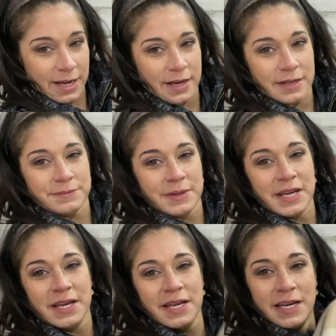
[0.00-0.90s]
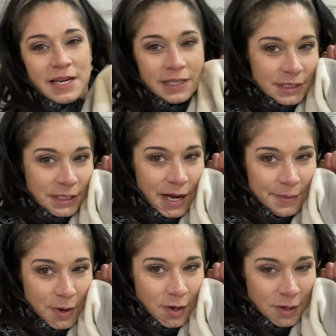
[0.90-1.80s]

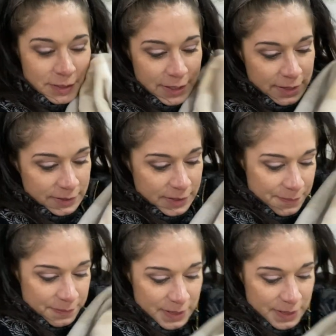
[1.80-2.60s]
I'm all cuddled up